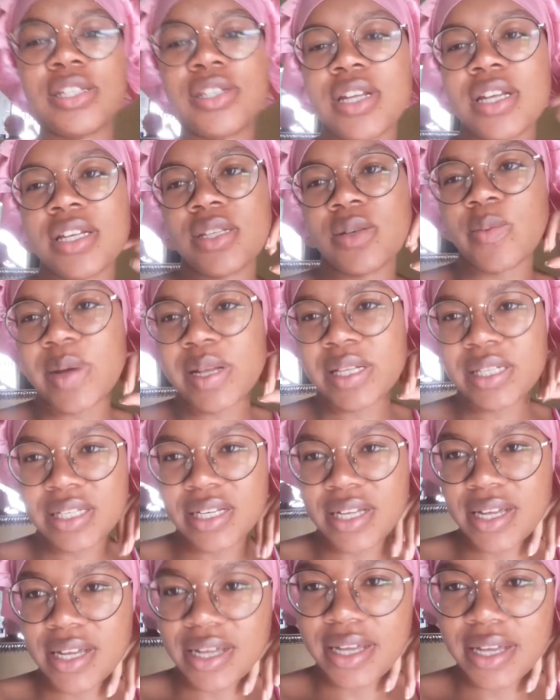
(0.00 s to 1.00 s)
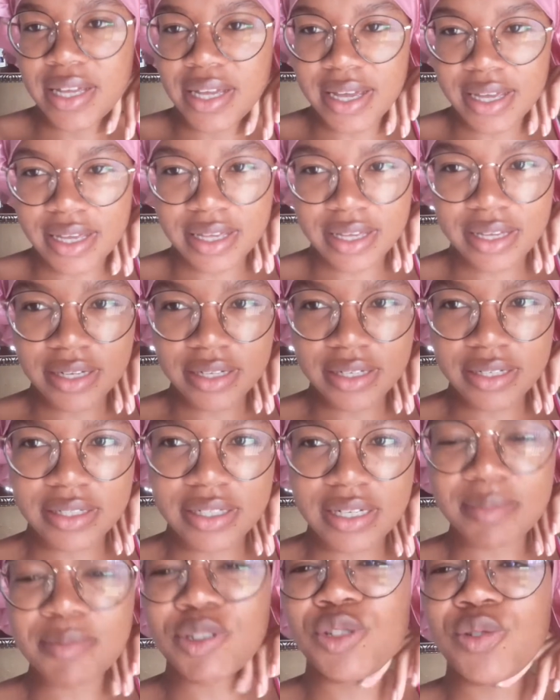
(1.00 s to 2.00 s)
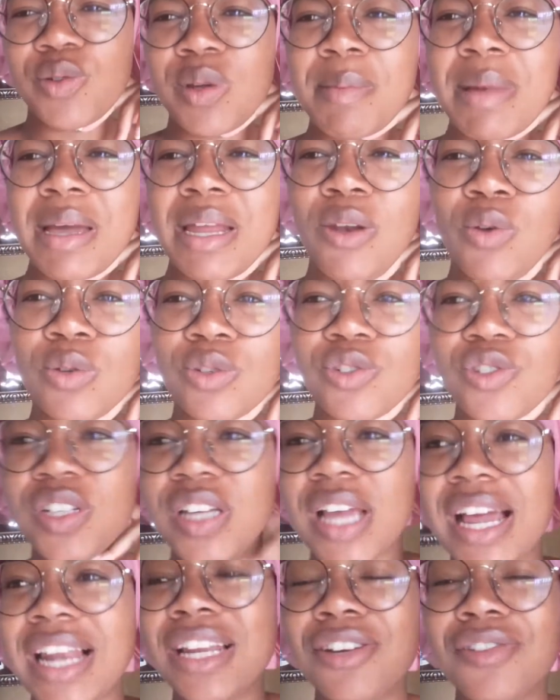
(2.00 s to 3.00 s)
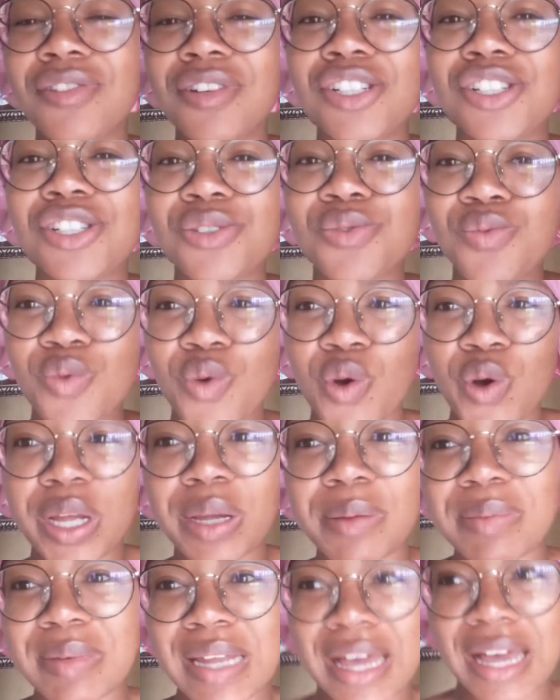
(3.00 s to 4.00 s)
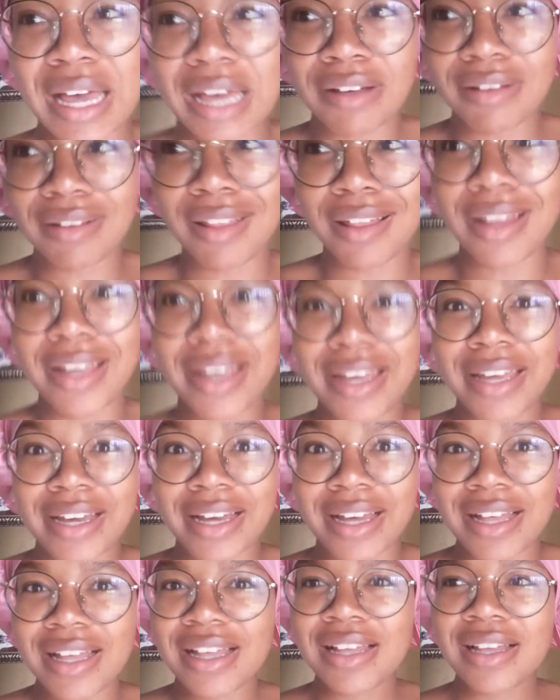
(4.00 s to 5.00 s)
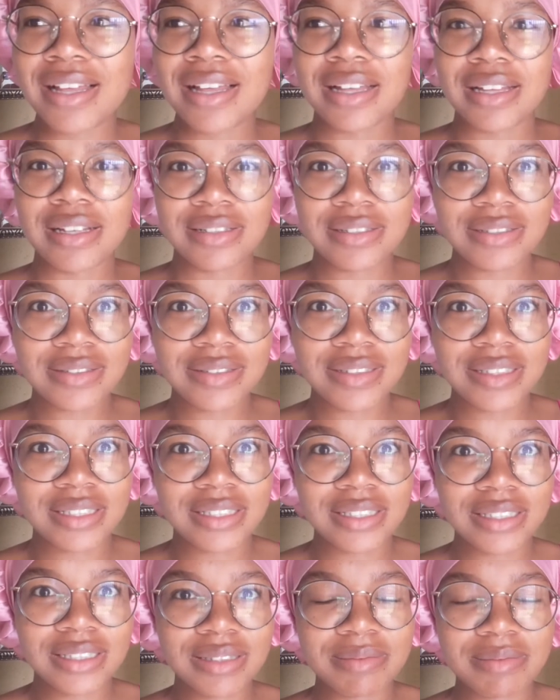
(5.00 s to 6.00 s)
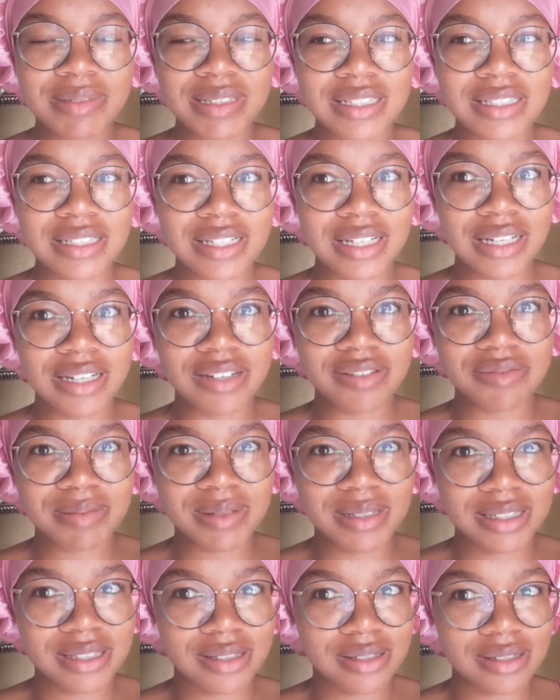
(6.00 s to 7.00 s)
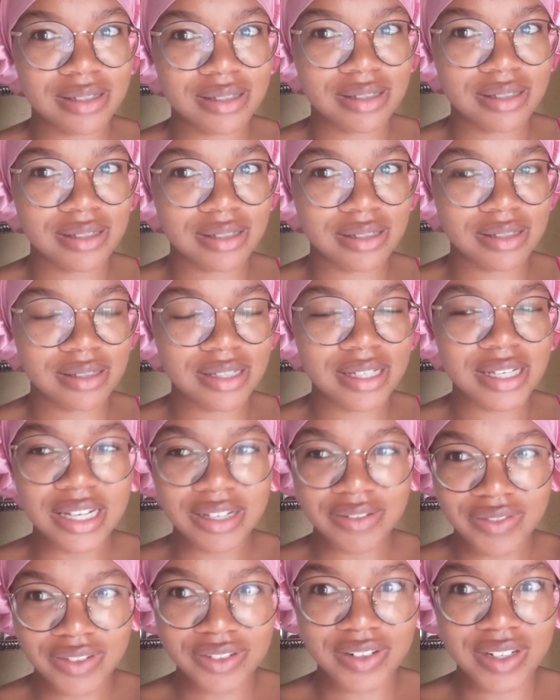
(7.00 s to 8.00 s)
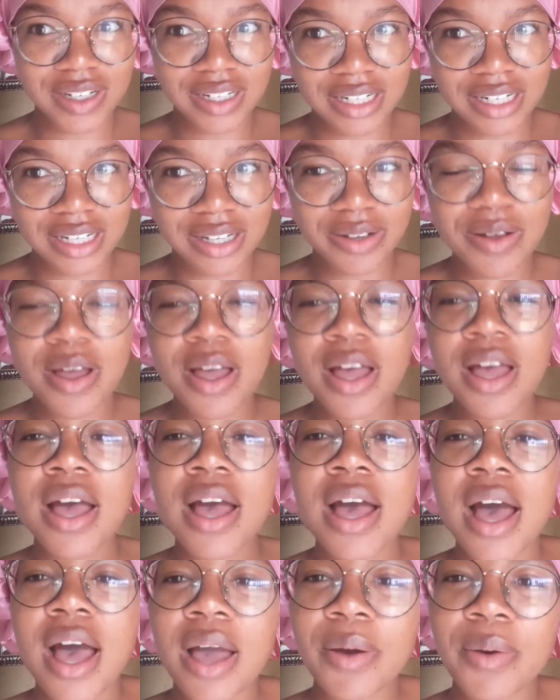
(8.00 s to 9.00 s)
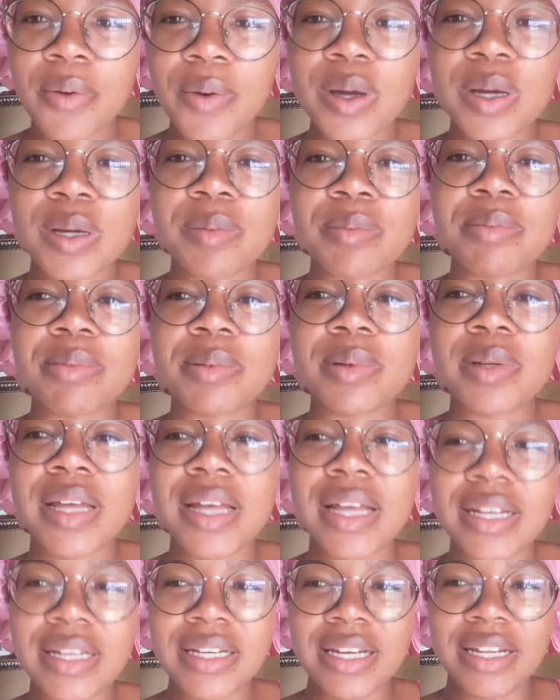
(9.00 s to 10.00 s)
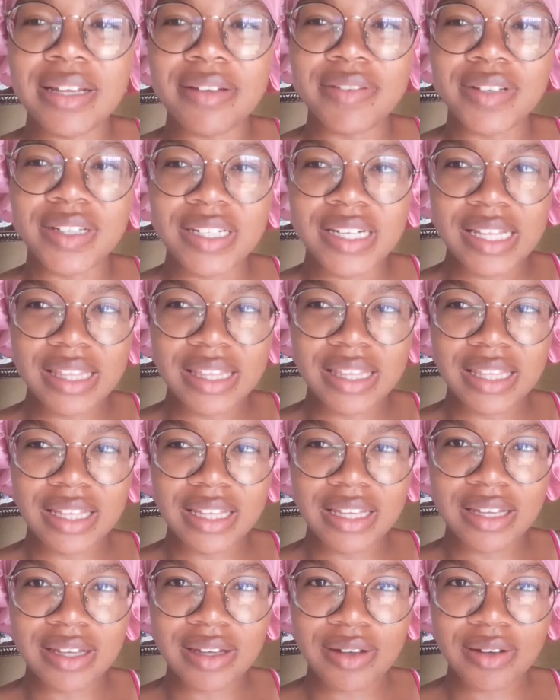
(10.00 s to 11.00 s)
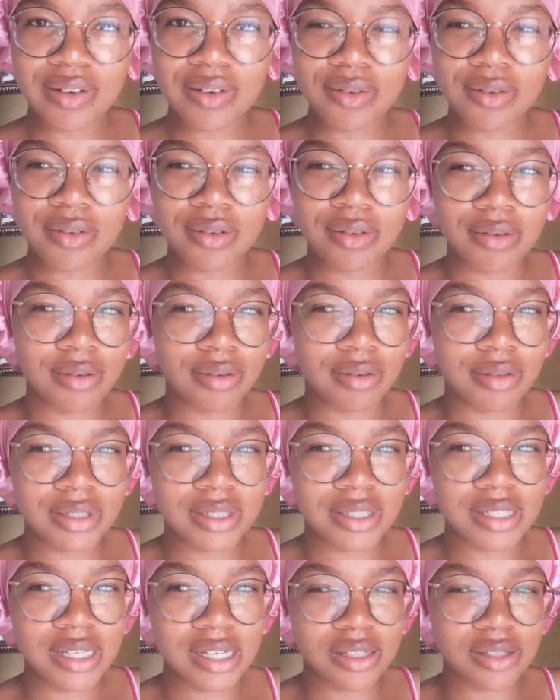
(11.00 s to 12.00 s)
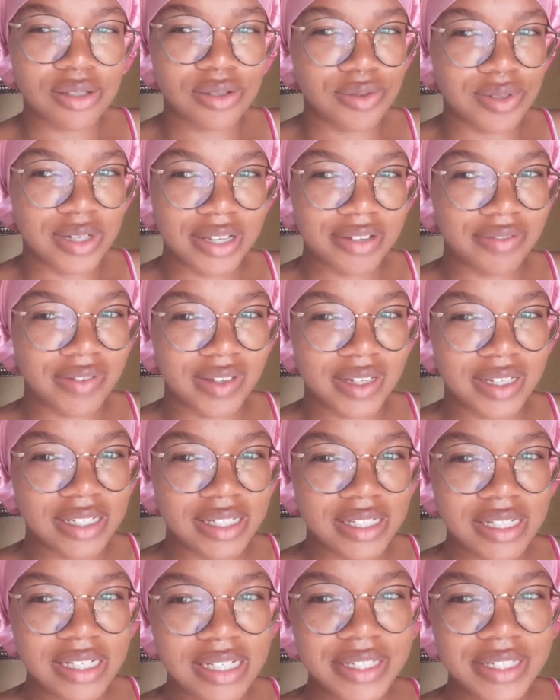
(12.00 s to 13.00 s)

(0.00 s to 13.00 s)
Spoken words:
today is a Wednesday and I'm doing my laundry. I literally just woke up now, like, I don't know how, but it's like 11 right now. I woke up at 11, I think, or 10 to 11.